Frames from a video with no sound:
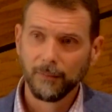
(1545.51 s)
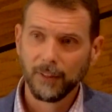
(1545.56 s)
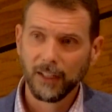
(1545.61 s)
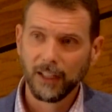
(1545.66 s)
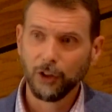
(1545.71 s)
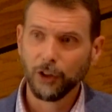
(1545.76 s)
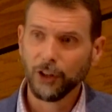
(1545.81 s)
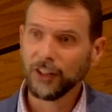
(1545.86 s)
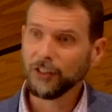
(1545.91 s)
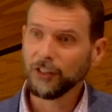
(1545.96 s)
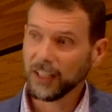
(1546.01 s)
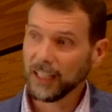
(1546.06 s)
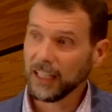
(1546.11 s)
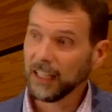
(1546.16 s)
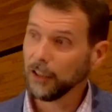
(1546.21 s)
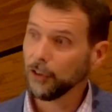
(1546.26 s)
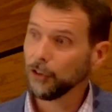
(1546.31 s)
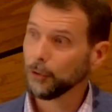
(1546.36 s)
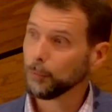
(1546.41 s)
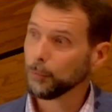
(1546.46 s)
You know, that's a
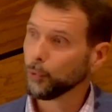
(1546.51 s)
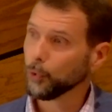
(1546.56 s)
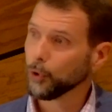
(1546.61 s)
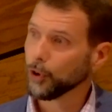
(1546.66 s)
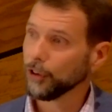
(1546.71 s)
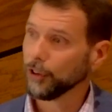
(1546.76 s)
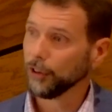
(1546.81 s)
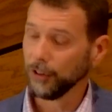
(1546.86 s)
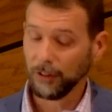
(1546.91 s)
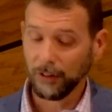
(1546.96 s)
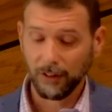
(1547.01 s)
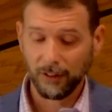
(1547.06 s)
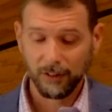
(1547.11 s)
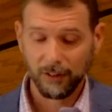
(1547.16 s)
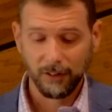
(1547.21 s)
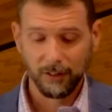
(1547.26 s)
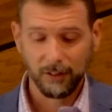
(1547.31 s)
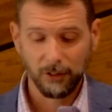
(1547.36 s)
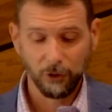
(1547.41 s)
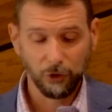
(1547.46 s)
kingdom word.
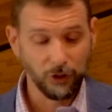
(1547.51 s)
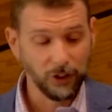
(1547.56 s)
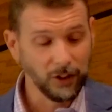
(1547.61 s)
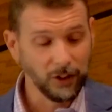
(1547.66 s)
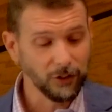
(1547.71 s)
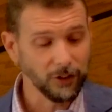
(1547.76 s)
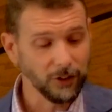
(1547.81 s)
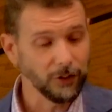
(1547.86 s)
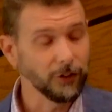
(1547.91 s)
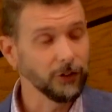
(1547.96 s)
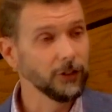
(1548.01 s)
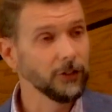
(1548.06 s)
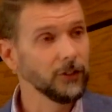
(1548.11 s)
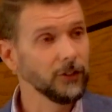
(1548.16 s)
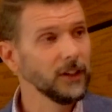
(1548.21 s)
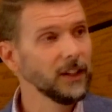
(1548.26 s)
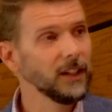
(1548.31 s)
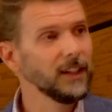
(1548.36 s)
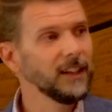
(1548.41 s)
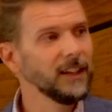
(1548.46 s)
Jesus
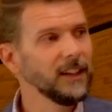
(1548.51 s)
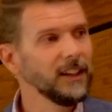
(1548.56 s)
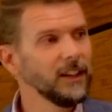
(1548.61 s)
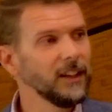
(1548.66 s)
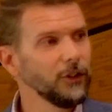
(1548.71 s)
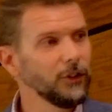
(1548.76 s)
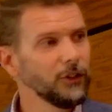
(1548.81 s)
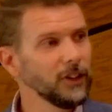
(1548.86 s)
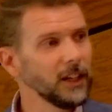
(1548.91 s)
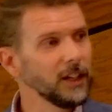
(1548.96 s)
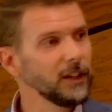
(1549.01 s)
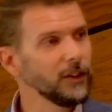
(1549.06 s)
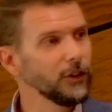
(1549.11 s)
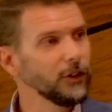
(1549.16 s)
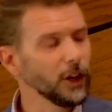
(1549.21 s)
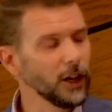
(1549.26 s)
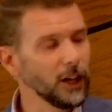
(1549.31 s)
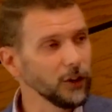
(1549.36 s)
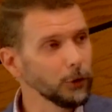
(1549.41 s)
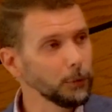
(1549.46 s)
said in the
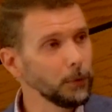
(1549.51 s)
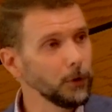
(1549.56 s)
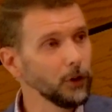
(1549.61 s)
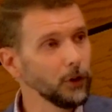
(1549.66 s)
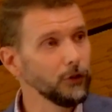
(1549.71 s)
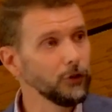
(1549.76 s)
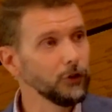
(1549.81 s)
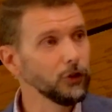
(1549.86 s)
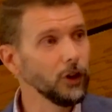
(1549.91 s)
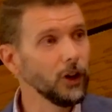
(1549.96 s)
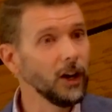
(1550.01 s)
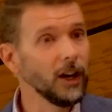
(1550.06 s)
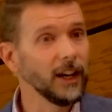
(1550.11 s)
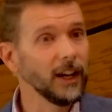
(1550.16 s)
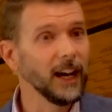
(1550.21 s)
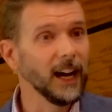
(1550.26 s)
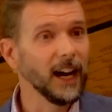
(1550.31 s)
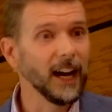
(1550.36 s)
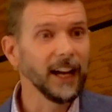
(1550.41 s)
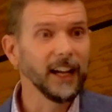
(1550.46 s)
Gospel of
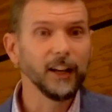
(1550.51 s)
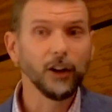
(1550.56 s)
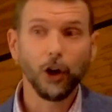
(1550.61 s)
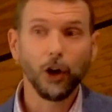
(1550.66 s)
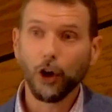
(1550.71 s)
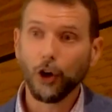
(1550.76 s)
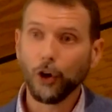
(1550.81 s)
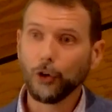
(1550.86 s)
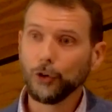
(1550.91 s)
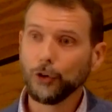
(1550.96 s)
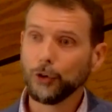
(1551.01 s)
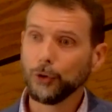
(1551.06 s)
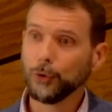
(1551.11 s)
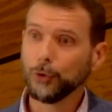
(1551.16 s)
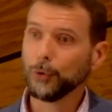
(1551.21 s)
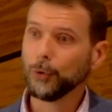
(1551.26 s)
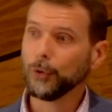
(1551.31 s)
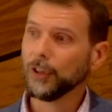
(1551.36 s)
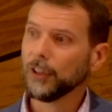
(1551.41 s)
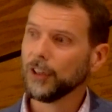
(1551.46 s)
John, I call
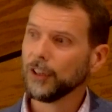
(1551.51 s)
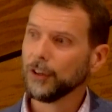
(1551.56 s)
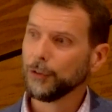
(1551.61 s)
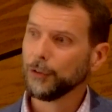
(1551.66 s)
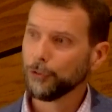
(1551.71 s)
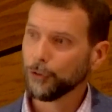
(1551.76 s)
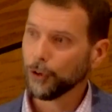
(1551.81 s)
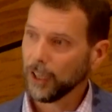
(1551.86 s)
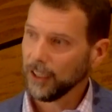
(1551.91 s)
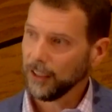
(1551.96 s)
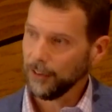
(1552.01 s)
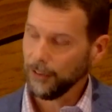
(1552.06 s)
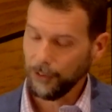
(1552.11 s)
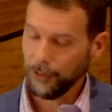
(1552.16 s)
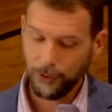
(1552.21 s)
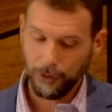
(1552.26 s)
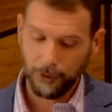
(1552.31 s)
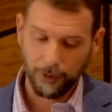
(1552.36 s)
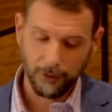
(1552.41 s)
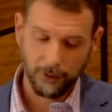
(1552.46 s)
you
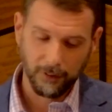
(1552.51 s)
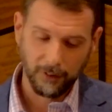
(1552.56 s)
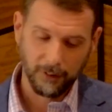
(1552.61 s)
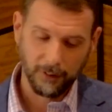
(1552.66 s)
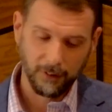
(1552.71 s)
friends.